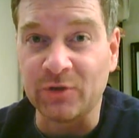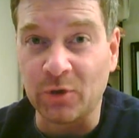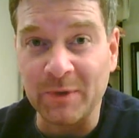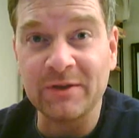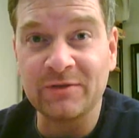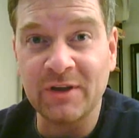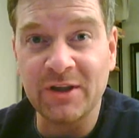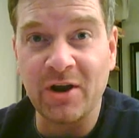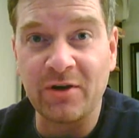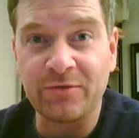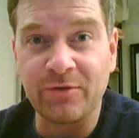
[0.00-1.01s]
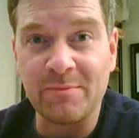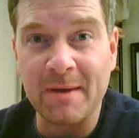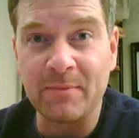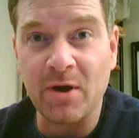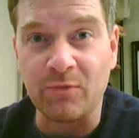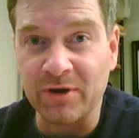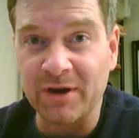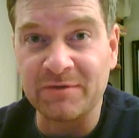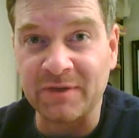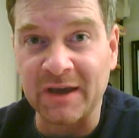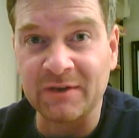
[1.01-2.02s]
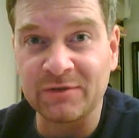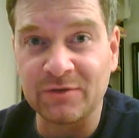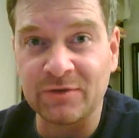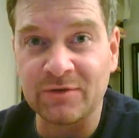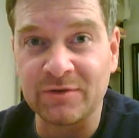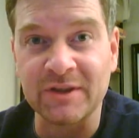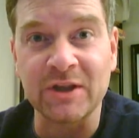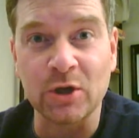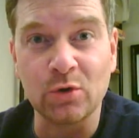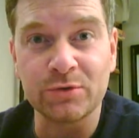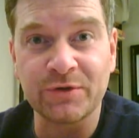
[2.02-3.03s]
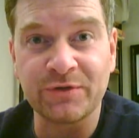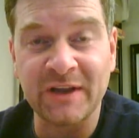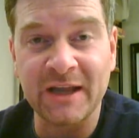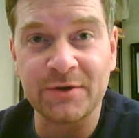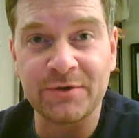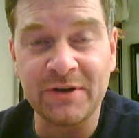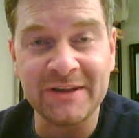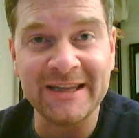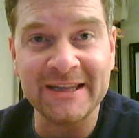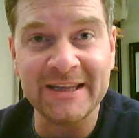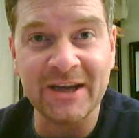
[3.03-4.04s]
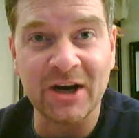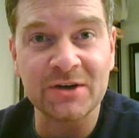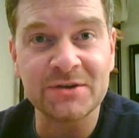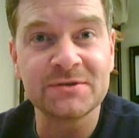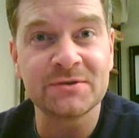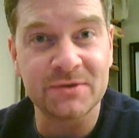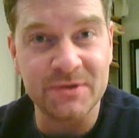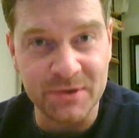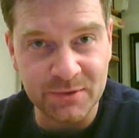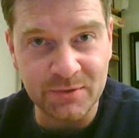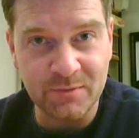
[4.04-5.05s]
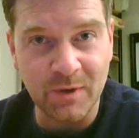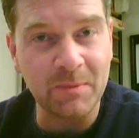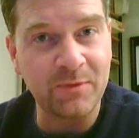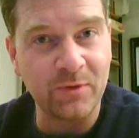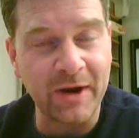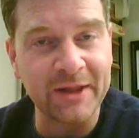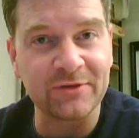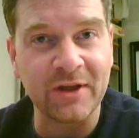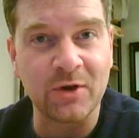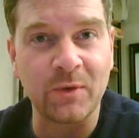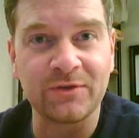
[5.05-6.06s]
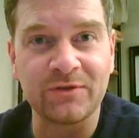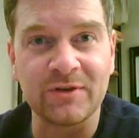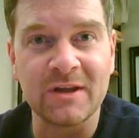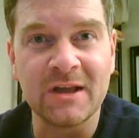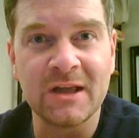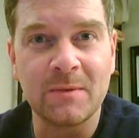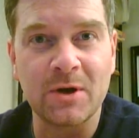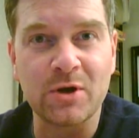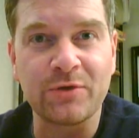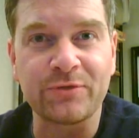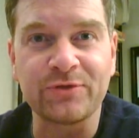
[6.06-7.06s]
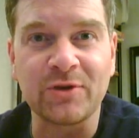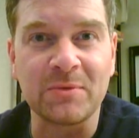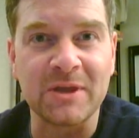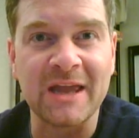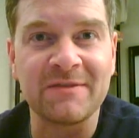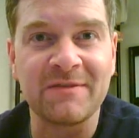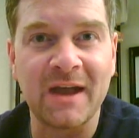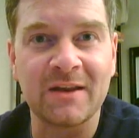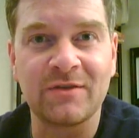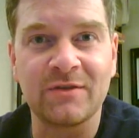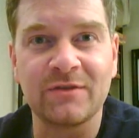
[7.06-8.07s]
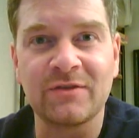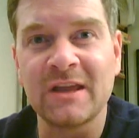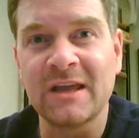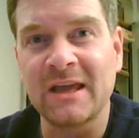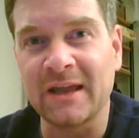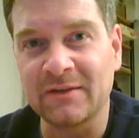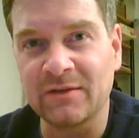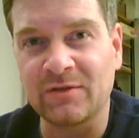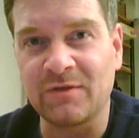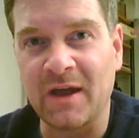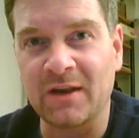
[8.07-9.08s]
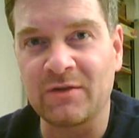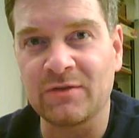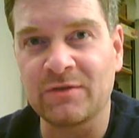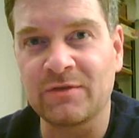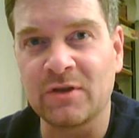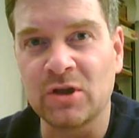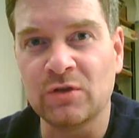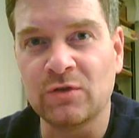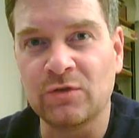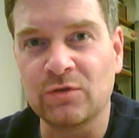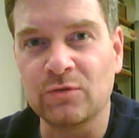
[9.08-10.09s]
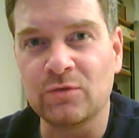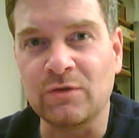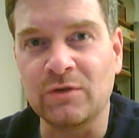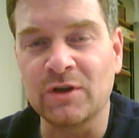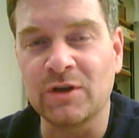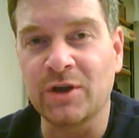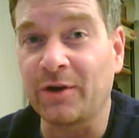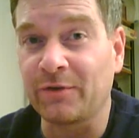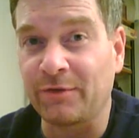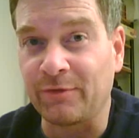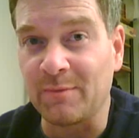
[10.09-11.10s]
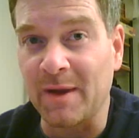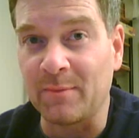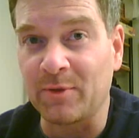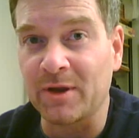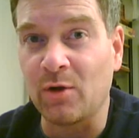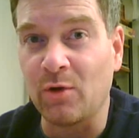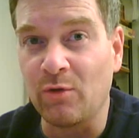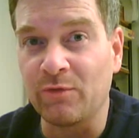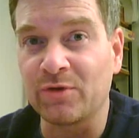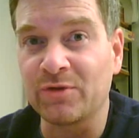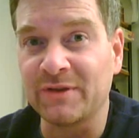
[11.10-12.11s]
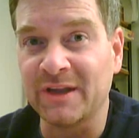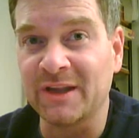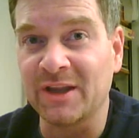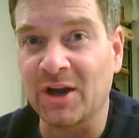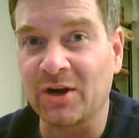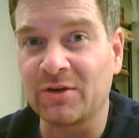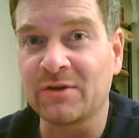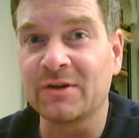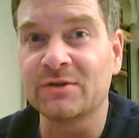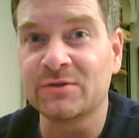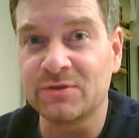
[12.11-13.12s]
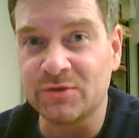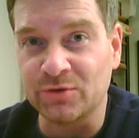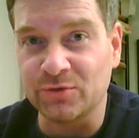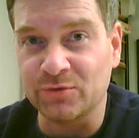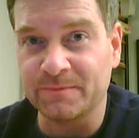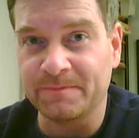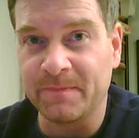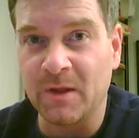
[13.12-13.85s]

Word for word: So is DDR3 memory really faster than the older standard DDR2? Well, before I answer that question, I want to go through some of the advantages and disadvantages to DDR3 memory over DDR2.